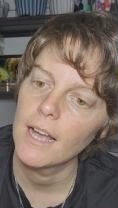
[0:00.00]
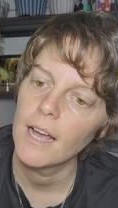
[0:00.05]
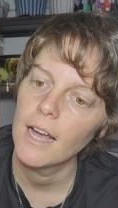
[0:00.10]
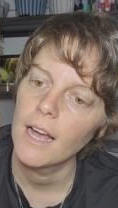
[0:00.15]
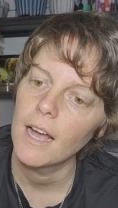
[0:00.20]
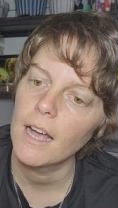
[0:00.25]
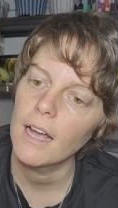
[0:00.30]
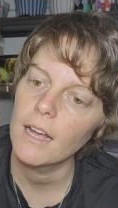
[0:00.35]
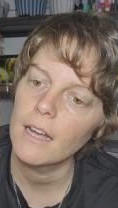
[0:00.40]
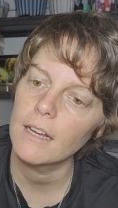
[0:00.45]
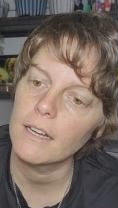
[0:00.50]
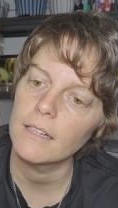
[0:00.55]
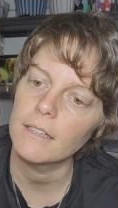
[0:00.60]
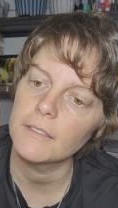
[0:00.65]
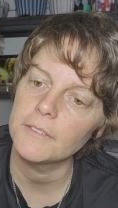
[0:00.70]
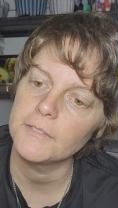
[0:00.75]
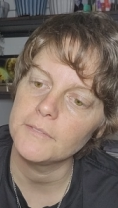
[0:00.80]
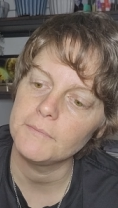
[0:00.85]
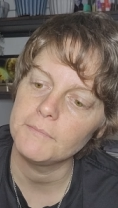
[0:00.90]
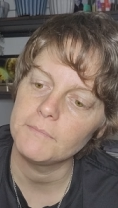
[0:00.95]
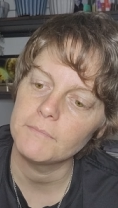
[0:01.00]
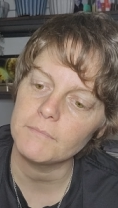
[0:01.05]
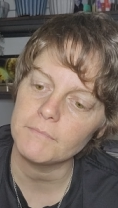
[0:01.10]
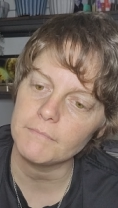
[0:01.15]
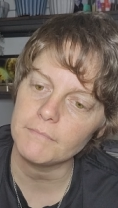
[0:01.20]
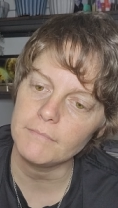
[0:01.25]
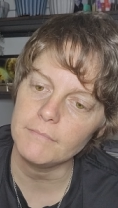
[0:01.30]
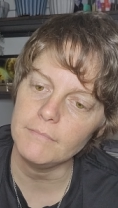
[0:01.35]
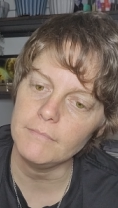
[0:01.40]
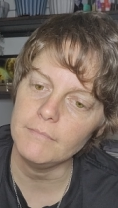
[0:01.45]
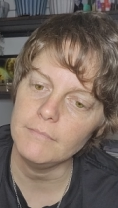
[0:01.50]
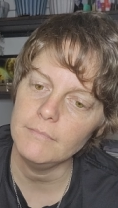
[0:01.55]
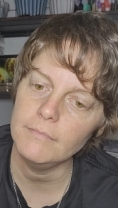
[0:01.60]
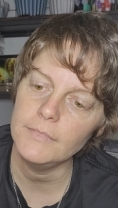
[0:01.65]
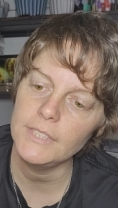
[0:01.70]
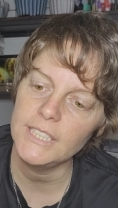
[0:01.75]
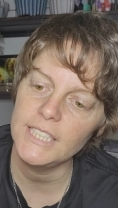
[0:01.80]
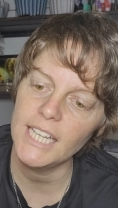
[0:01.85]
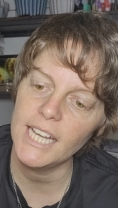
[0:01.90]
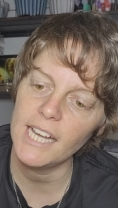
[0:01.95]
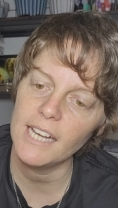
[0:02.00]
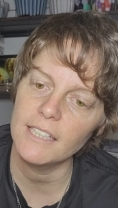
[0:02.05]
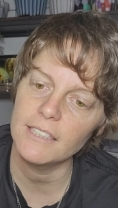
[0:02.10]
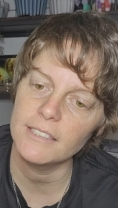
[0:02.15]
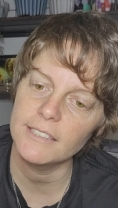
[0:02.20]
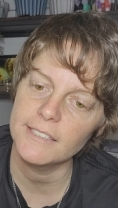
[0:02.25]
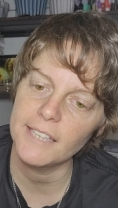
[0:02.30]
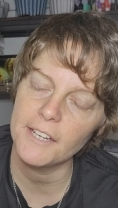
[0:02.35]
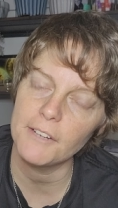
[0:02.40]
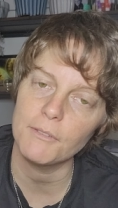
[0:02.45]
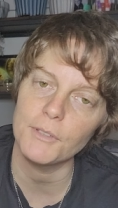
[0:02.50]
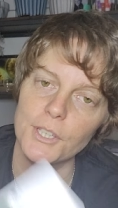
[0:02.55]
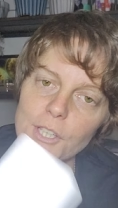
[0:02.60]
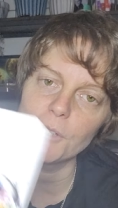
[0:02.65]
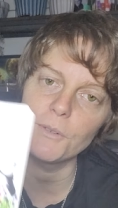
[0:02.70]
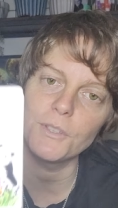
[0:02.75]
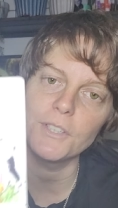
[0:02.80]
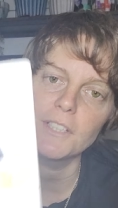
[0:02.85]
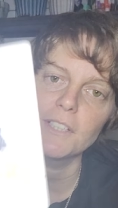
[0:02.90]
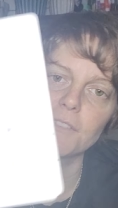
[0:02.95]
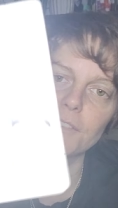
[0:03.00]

Uh, yeah, got a reunion of